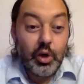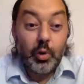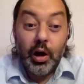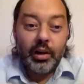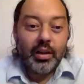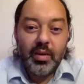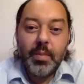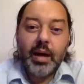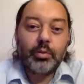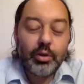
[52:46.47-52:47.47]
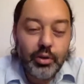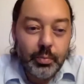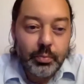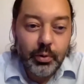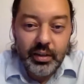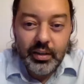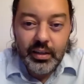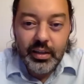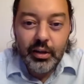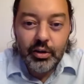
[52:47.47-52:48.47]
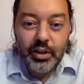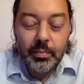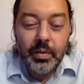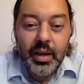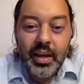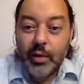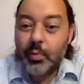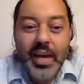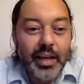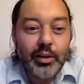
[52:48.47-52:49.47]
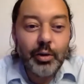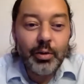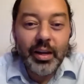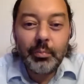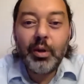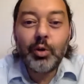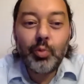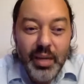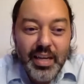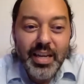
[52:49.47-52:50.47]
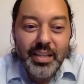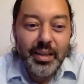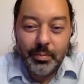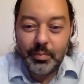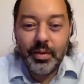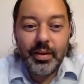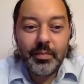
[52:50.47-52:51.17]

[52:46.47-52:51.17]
calling them out on supporting dictatorship. And we can't do that because we need them.